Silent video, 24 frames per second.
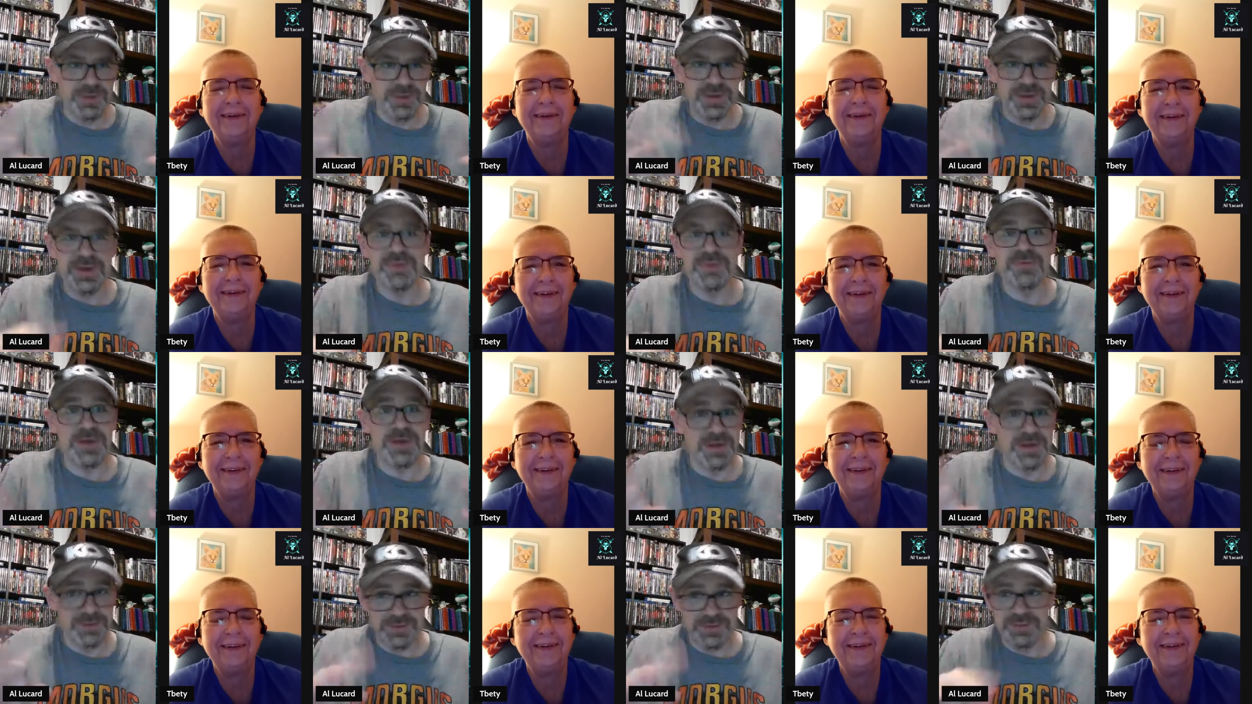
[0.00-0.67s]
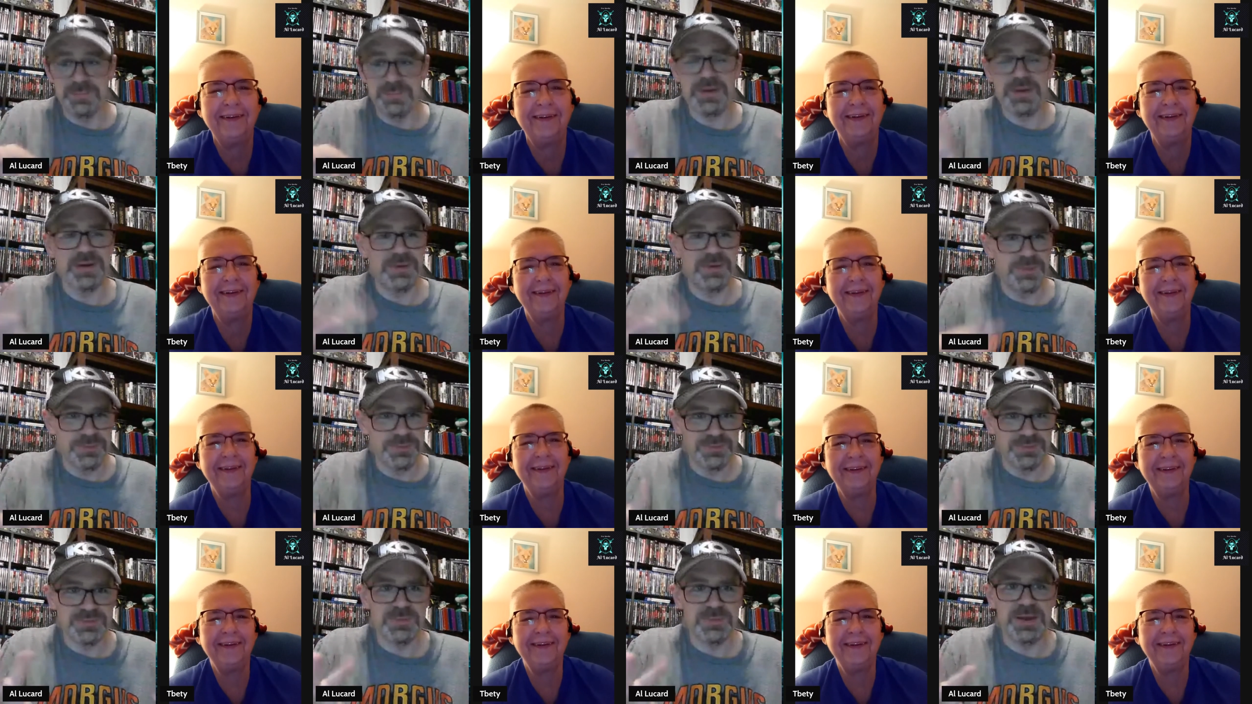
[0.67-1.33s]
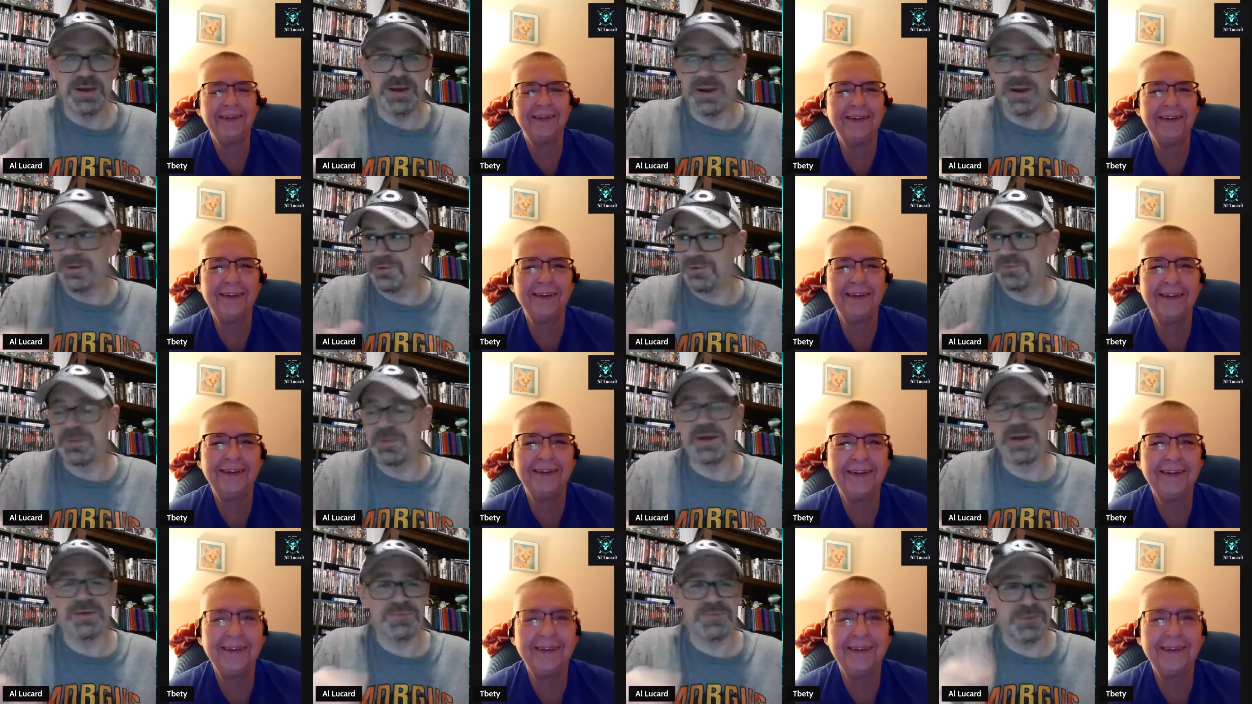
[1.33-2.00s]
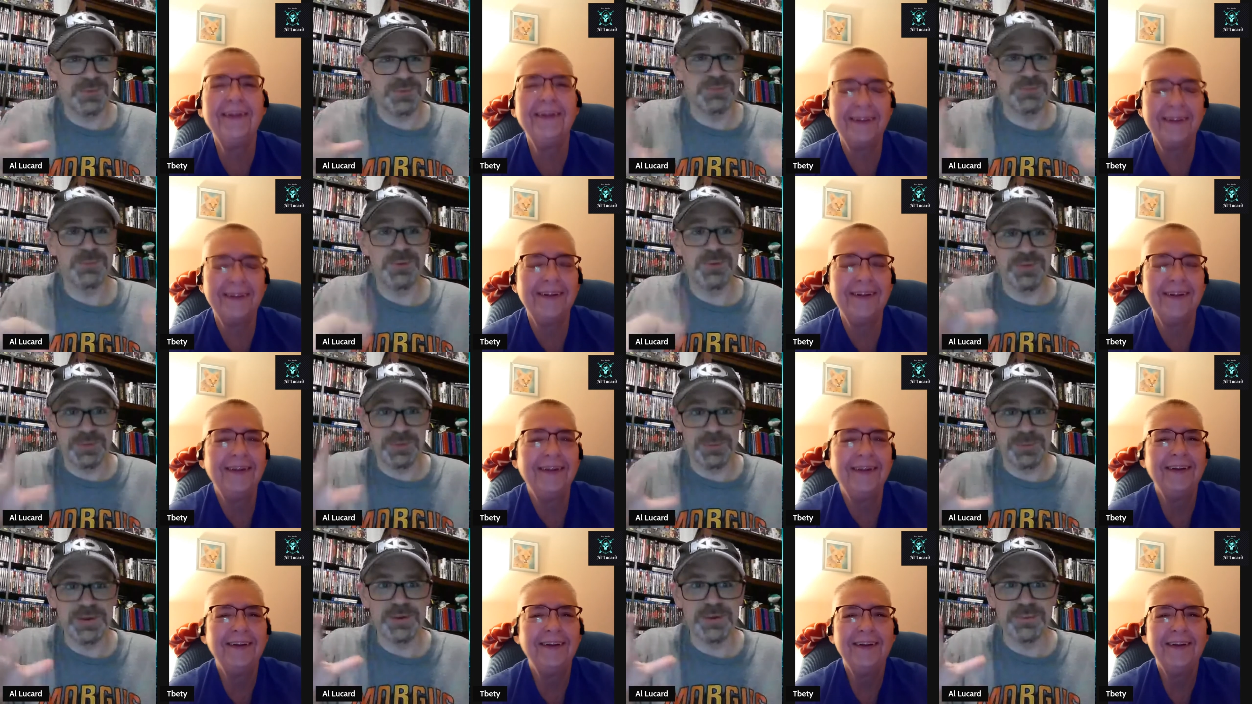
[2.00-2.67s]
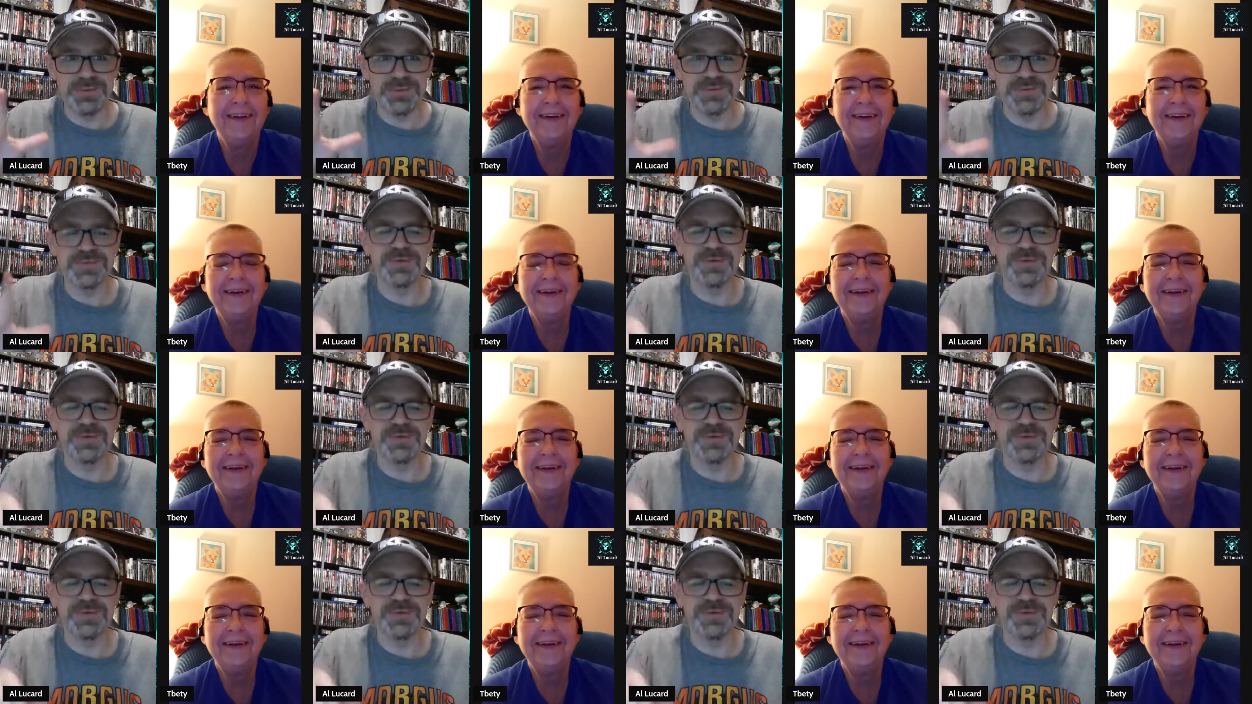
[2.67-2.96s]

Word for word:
Speaker 1: yeah, if any, anybody knows Splatter, I know Splatter Farm is one of their big ones.